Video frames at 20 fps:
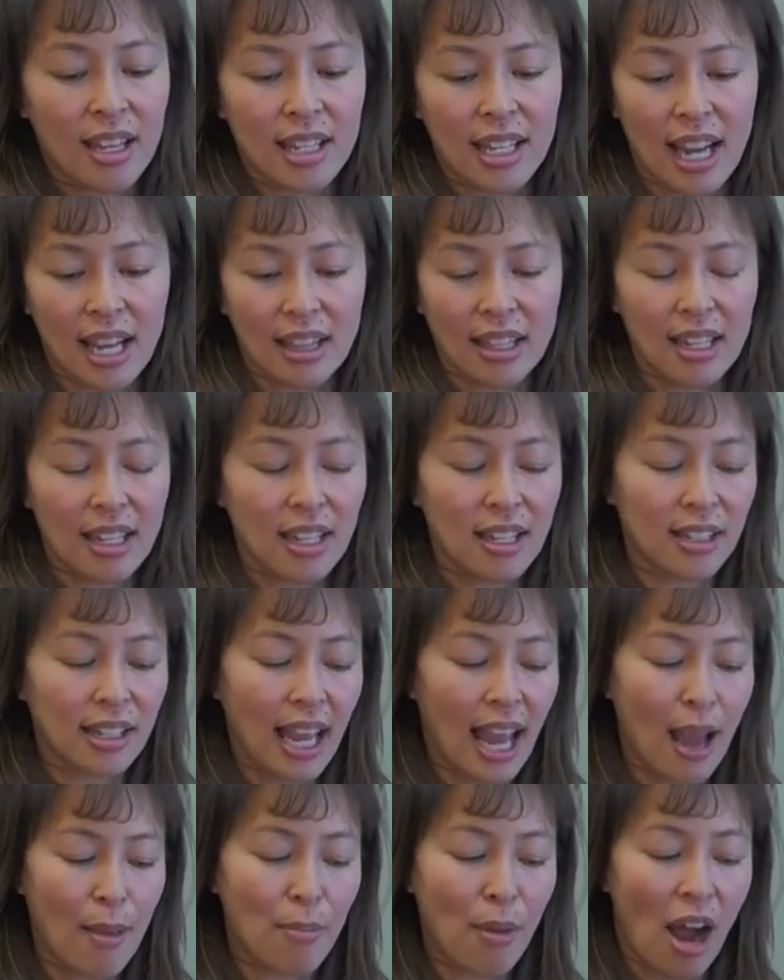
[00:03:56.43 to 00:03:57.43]
take the needle
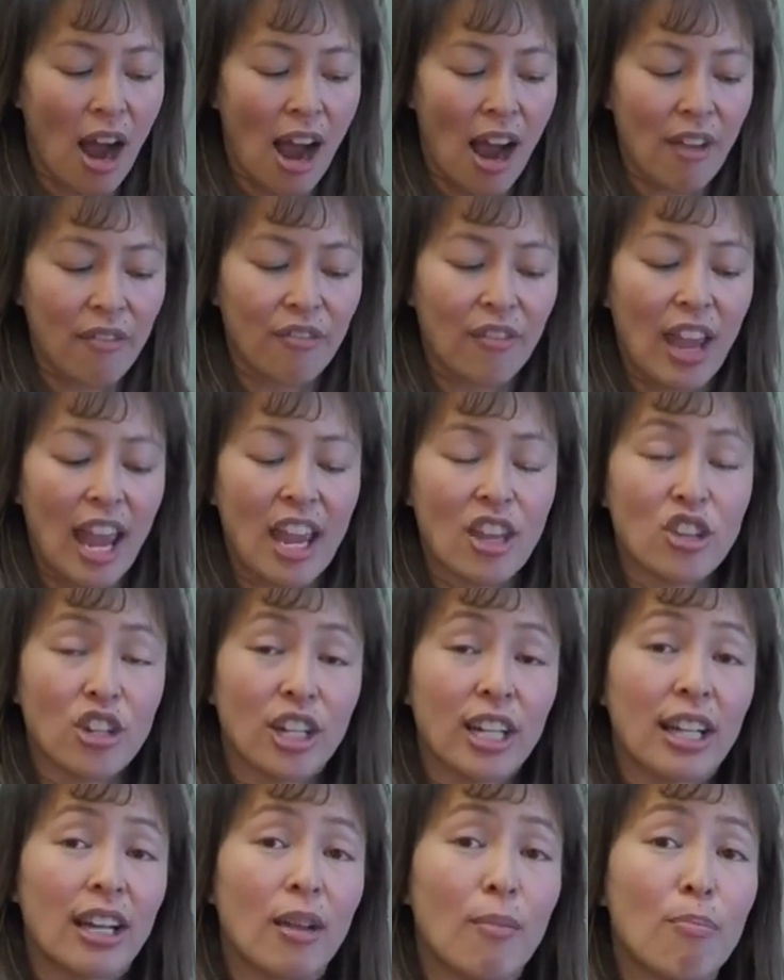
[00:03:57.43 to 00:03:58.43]
cap off, and you're
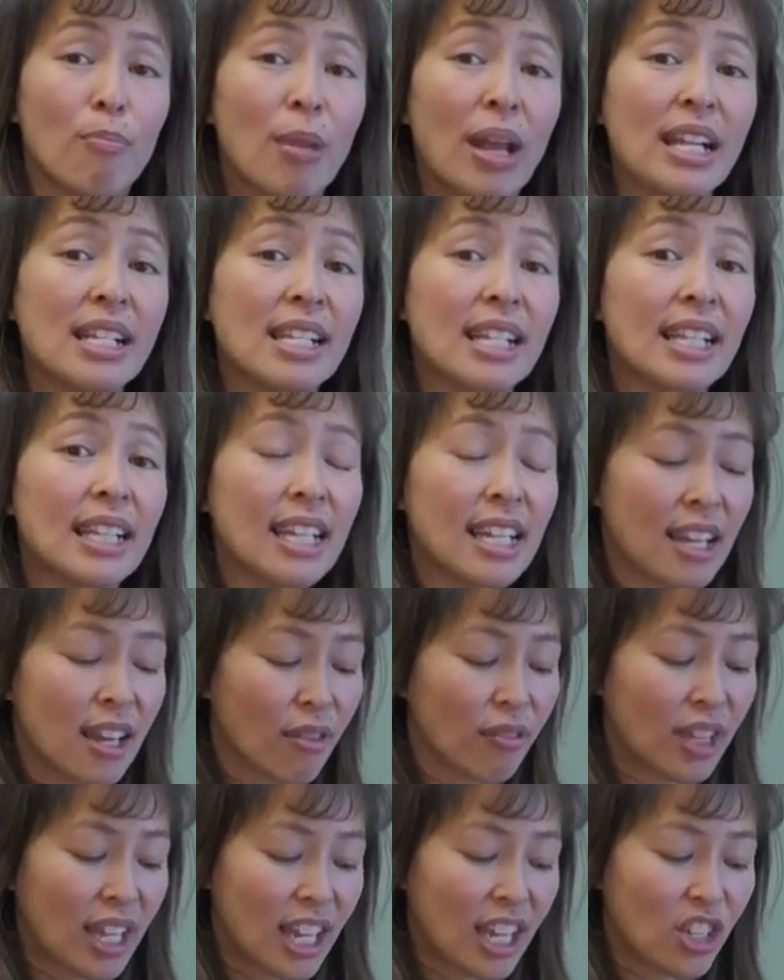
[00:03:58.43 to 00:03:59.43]
gonna basically
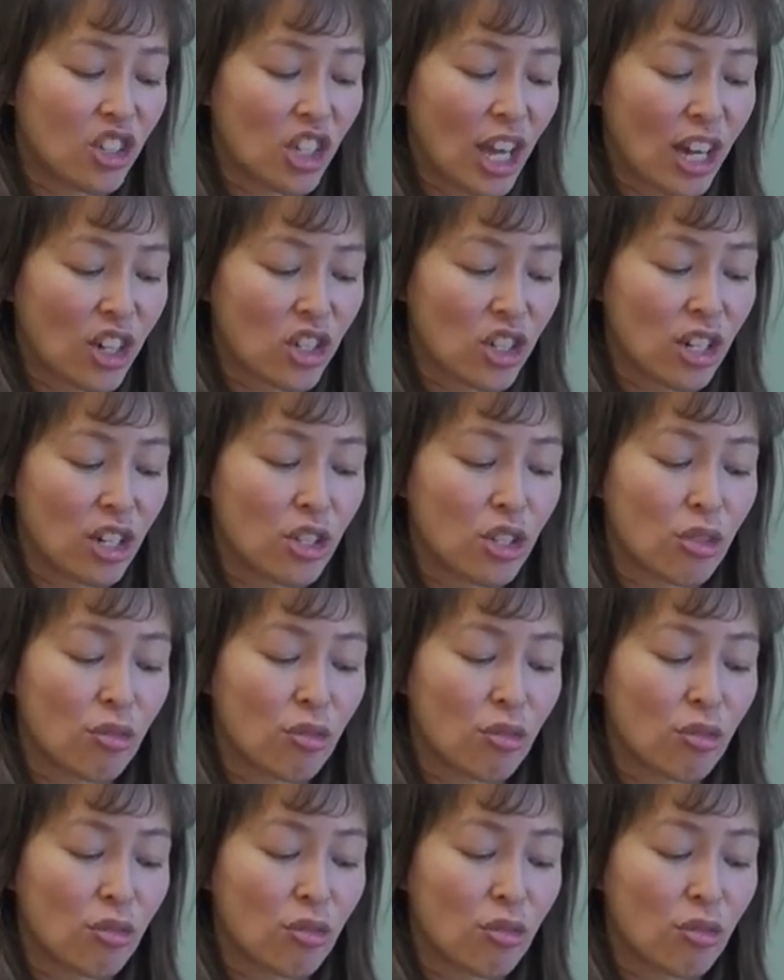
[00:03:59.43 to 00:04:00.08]
give the injection